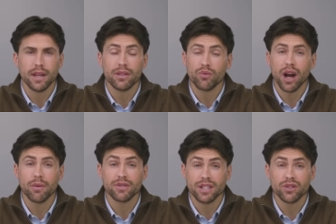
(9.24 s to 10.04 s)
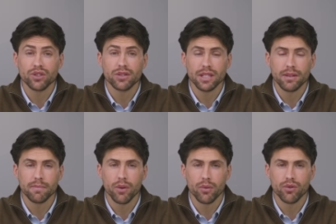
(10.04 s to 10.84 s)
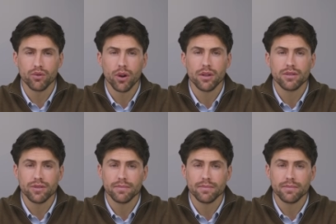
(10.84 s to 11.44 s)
that grab attention and build trust.